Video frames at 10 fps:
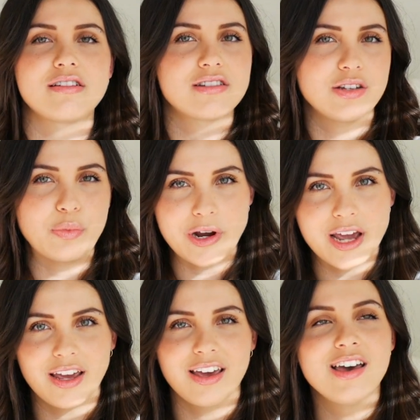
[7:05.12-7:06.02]
think to
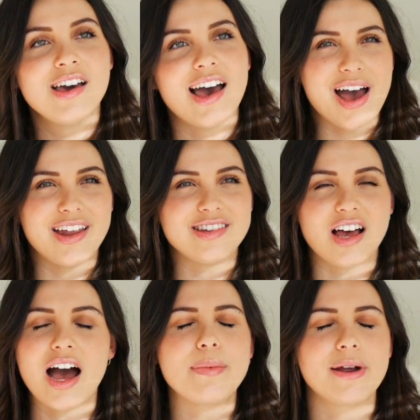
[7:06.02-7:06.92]
bring.
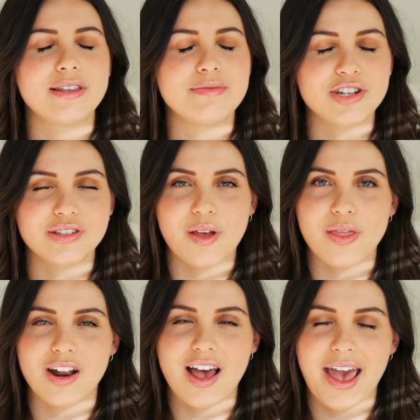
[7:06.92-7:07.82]
And I bring them just
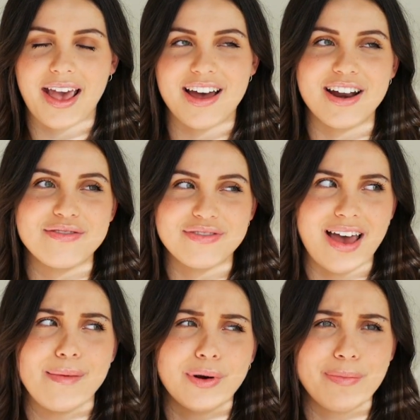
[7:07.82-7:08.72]
so that I kind of
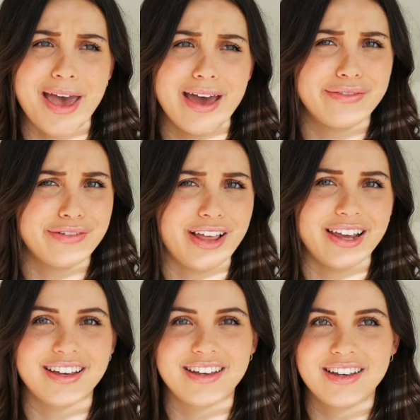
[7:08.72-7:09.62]
am prepared for
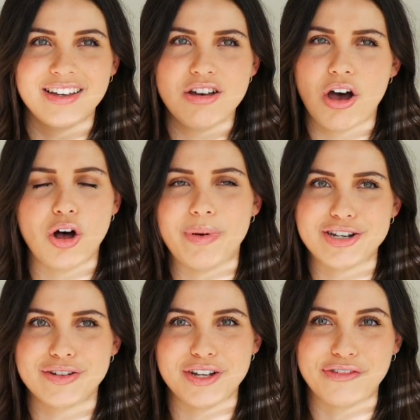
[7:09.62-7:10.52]
like a whole
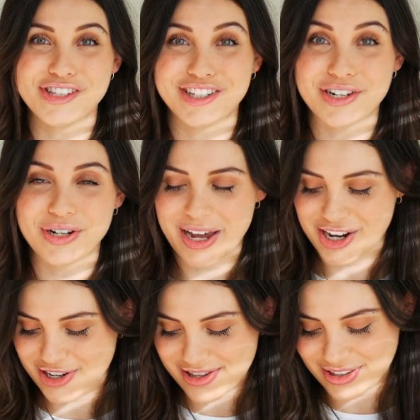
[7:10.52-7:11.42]
bunch of different
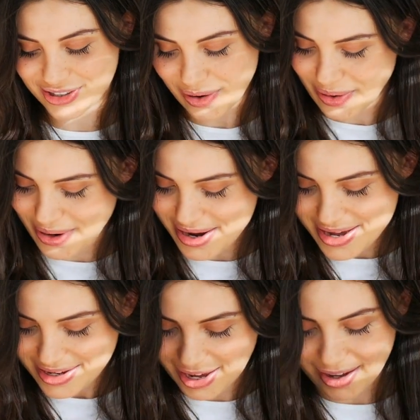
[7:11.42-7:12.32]
situations. So
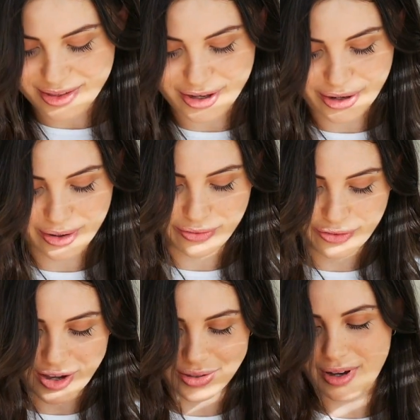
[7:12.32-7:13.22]
yeah, the
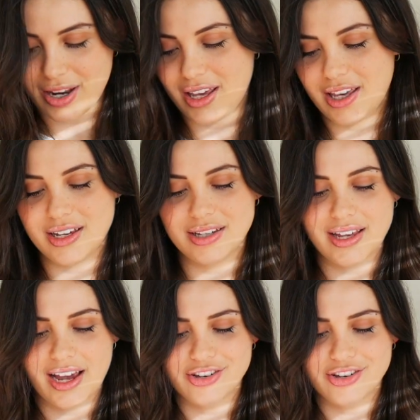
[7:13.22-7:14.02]
first one is